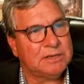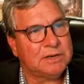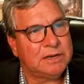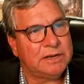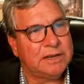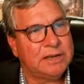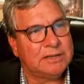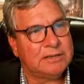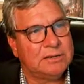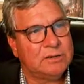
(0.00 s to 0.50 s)
And
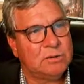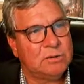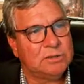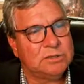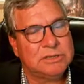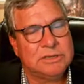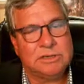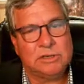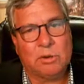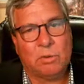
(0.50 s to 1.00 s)
of course,
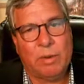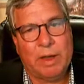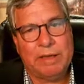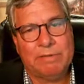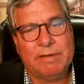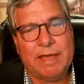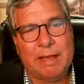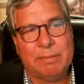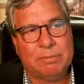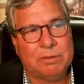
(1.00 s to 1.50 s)
these are
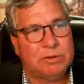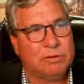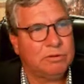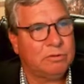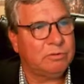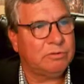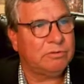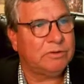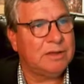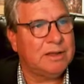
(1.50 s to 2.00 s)
wave
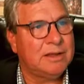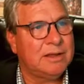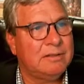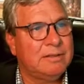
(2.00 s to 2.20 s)
amplitudes.